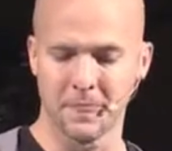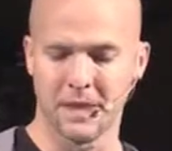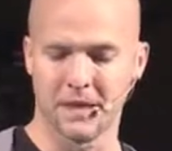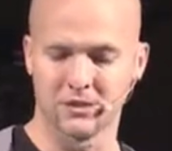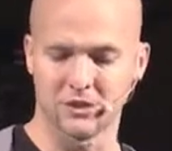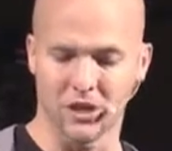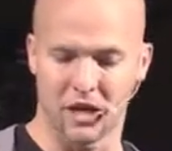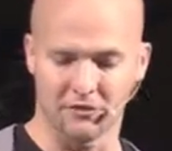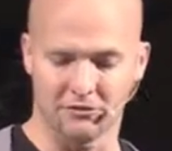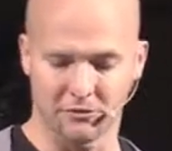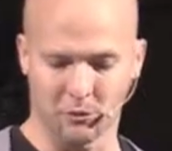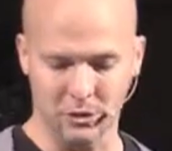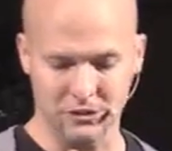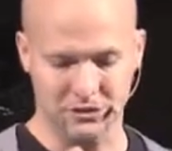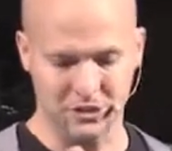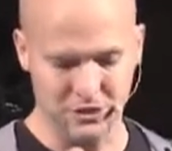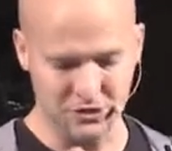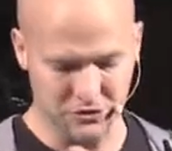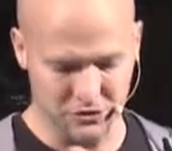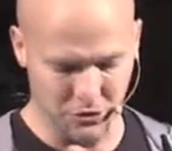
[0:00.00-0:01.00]
John
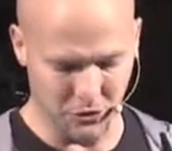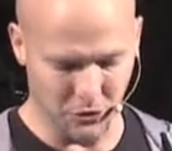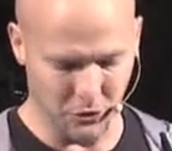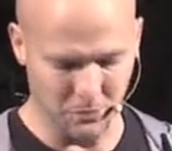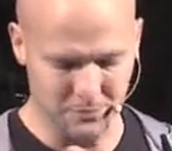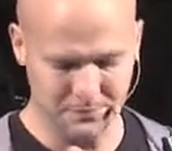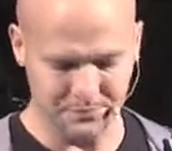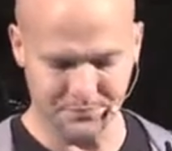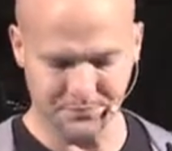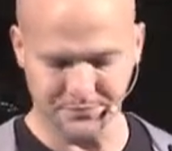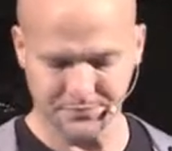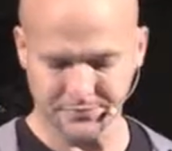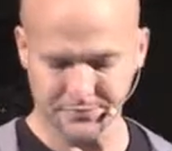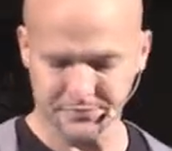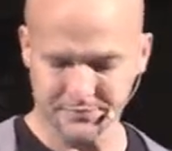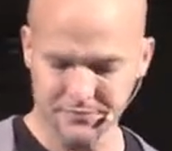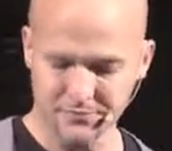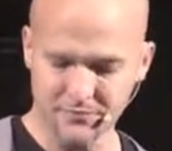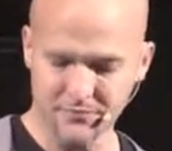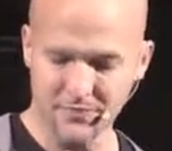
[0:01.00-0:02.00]
fourteen two,
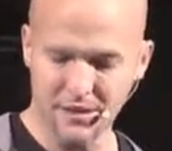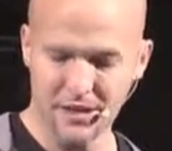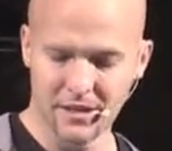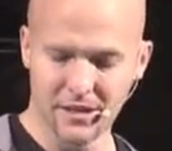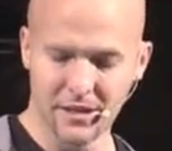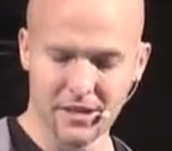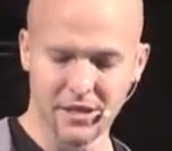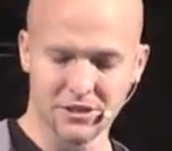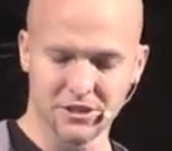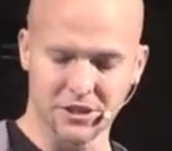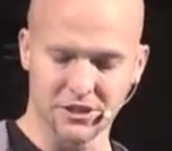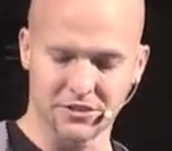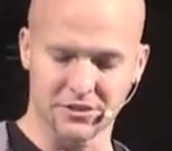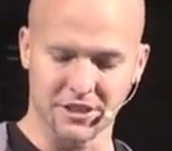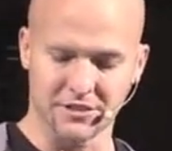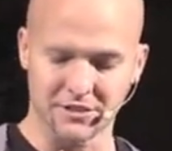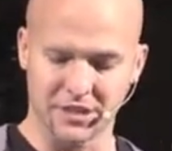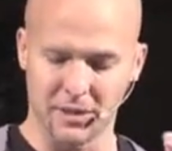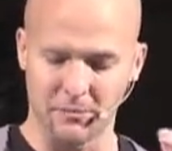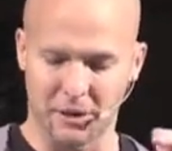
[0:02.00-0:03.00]
Jesus
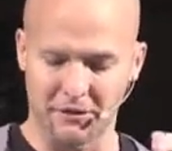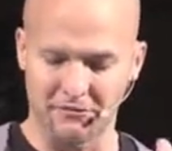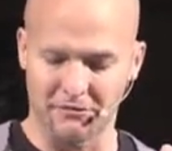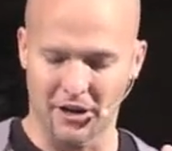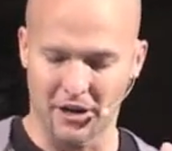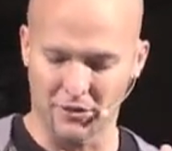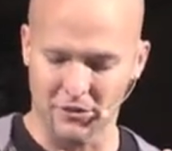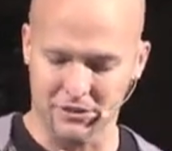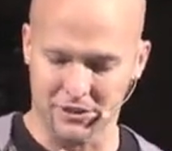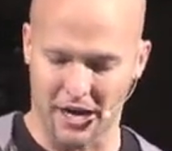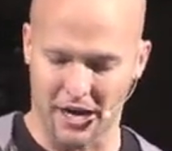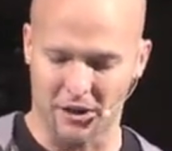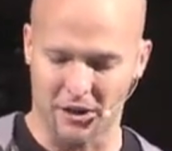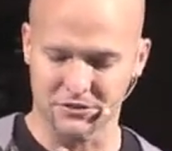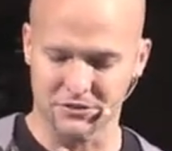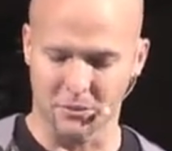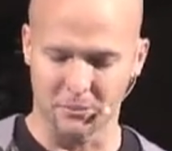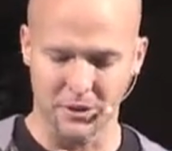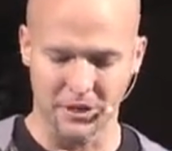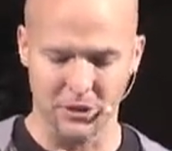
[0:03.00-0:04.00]
says, "In my Father's
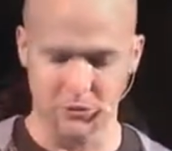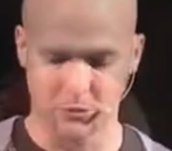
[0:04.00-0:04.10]
house are many